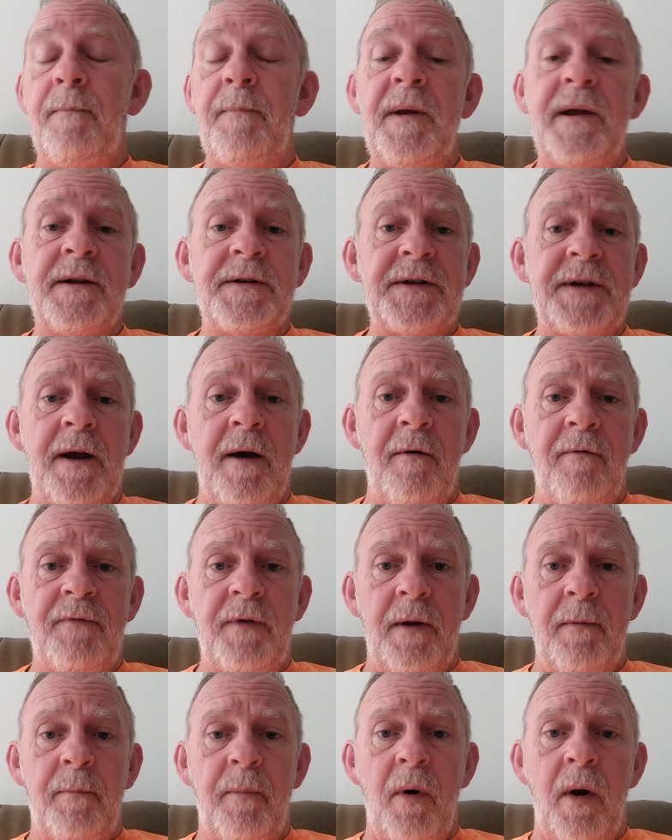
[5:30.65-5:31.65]
to piss off
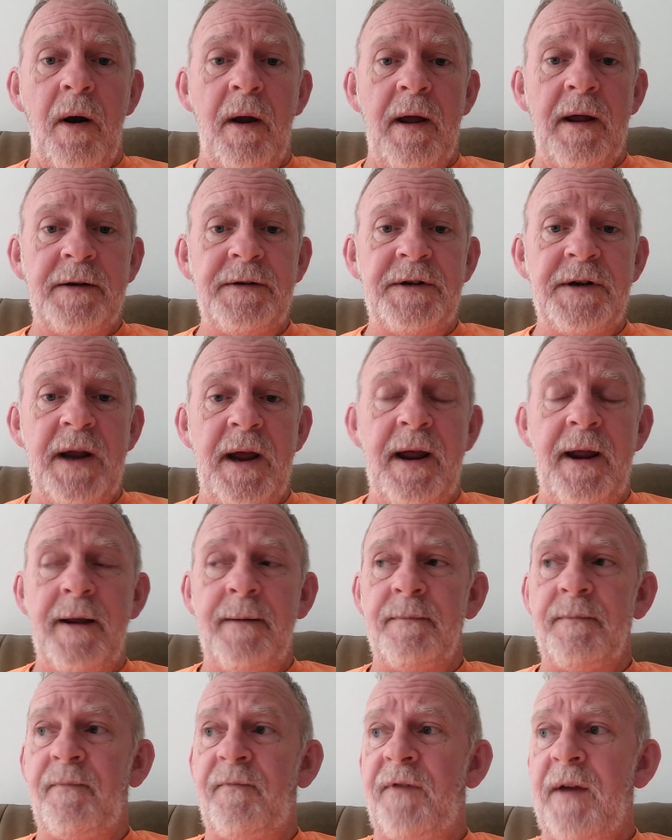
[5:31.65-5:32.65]
LeBron
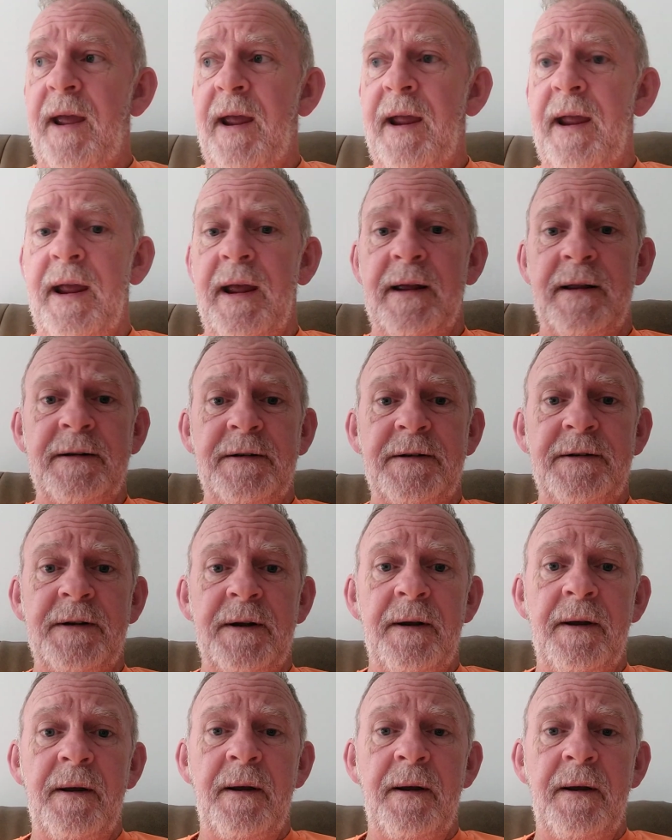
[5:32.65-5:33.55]
James fans.